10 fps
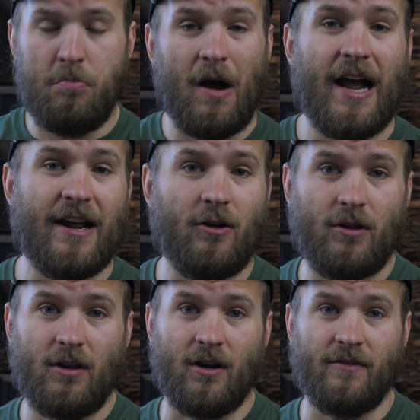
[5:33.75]

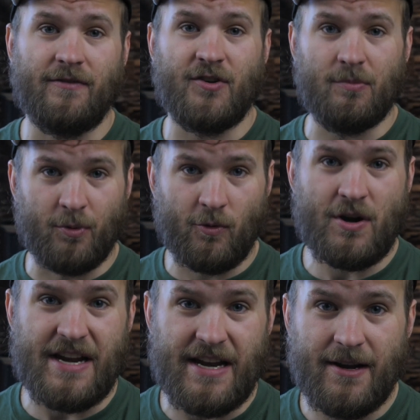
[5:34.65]
pile of
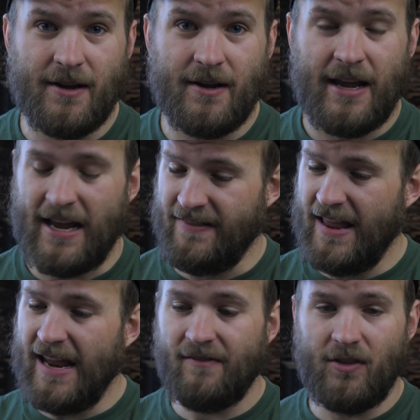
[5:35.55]
debris and
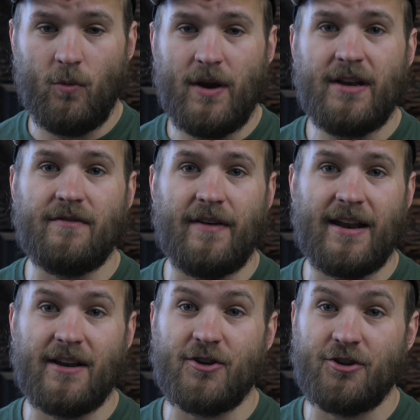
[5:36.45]
they have the wind
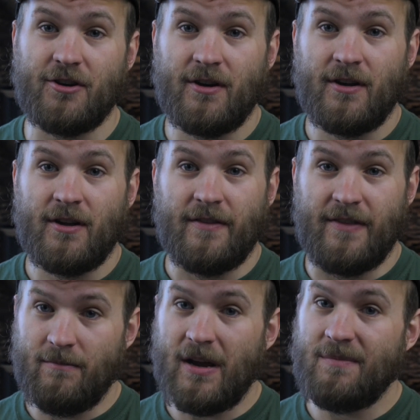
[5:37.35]
advantage,
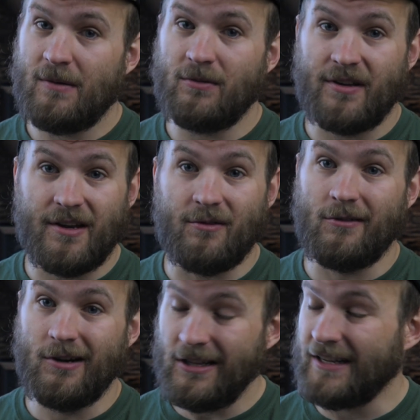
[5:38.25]
they might be able to get
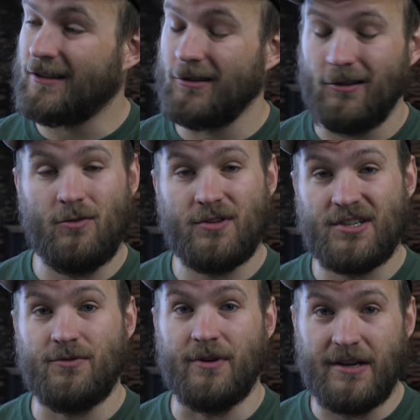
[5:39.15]
really
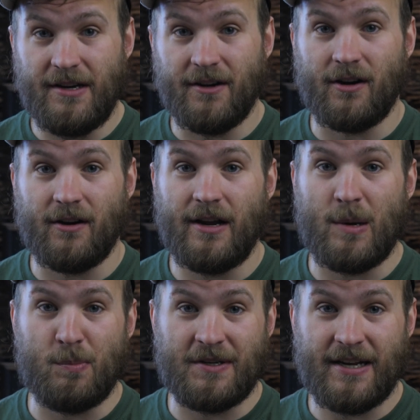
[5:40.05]
close to a deer
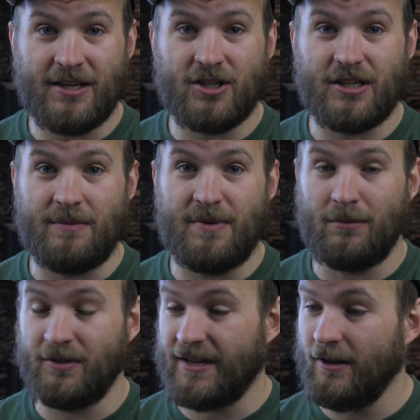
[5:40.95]
and potentially be
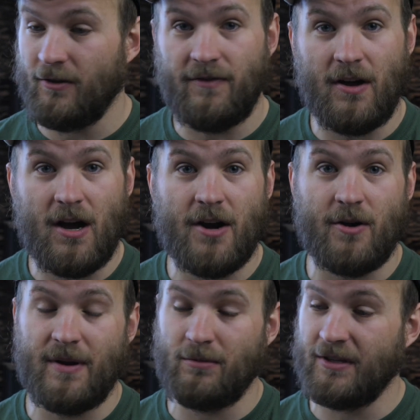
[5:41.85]
able to kill a fawn
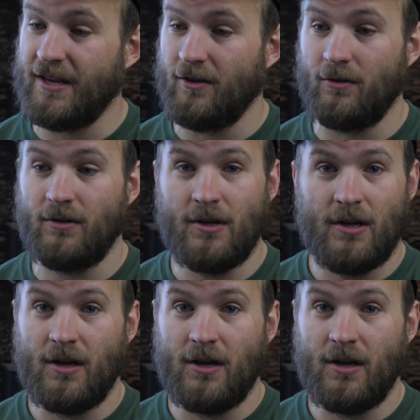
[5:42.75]
or be able to kill